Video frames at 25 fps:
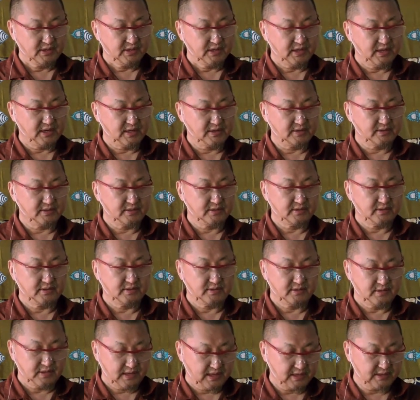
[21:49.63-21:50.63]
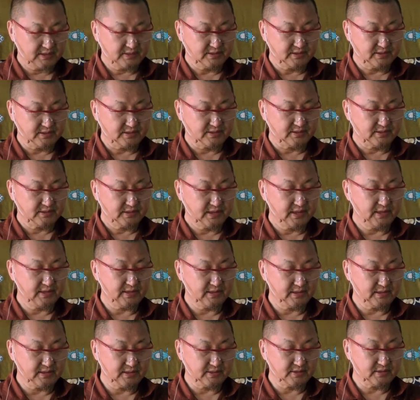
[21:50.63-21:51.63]
And like this.
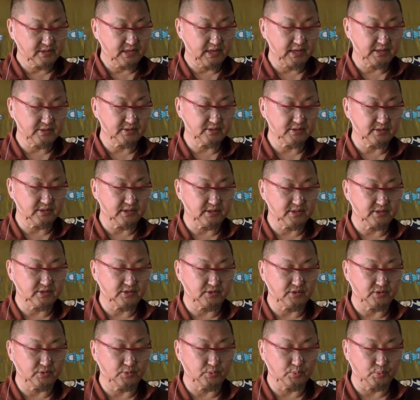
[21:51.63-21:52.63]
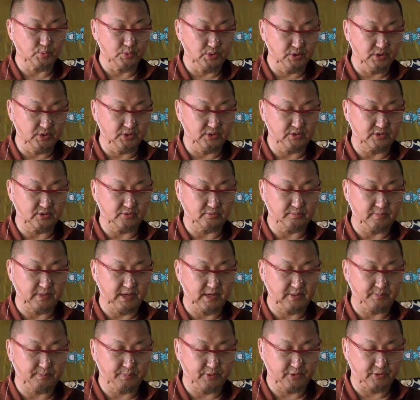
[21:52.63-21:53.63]
Then the Tattva is the word of
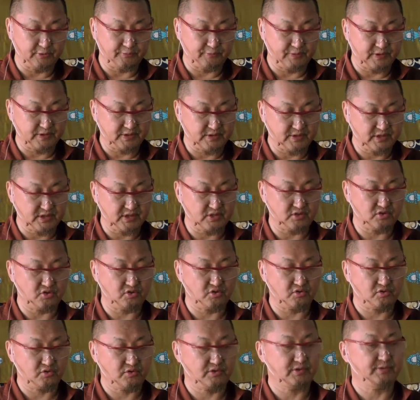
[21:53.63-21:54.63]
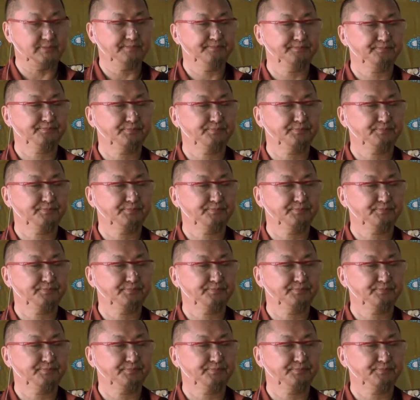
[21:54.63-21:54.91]
my perfect teachers,